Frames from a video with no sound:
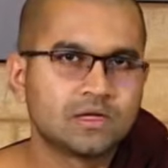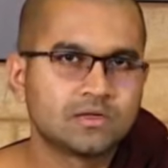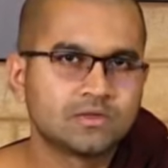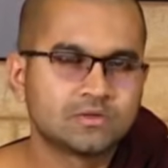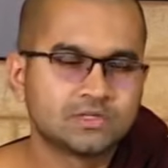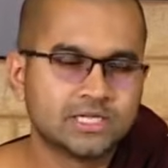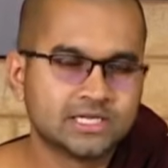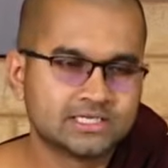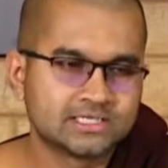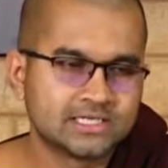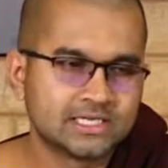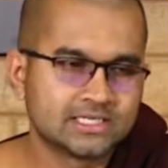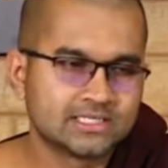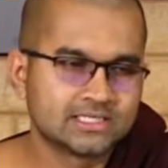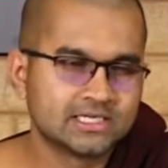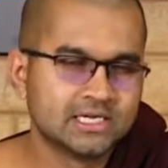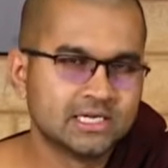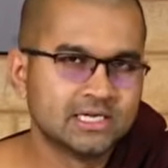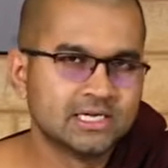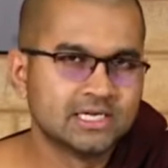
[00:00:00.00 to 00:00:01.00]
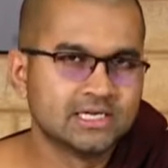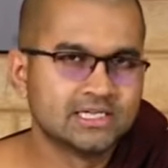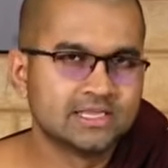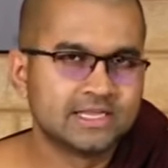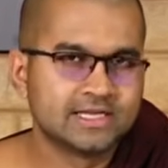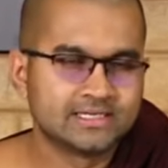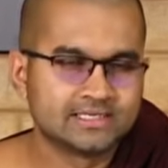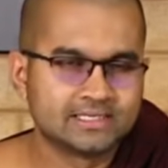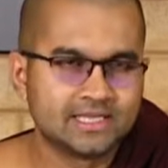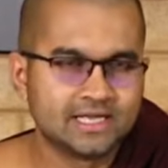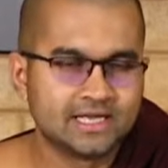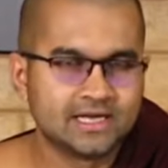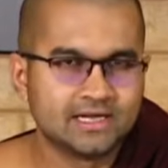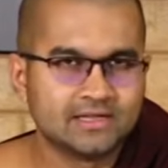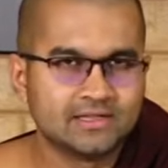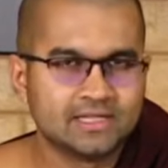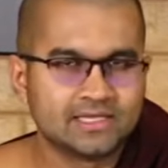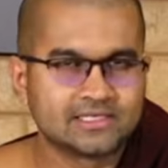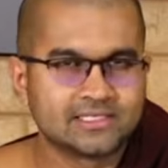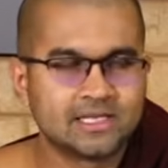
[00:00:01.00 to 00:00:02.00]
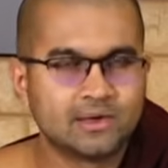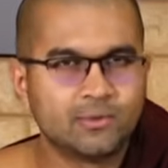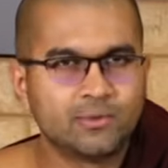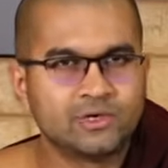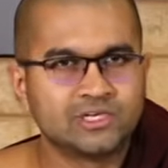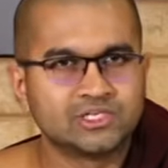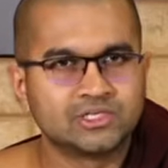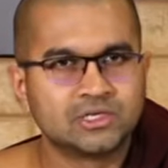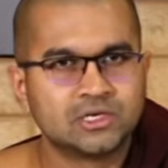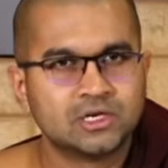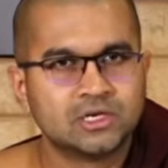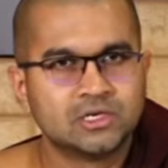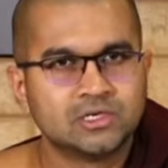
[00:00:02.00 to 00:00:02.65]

So that's their wish.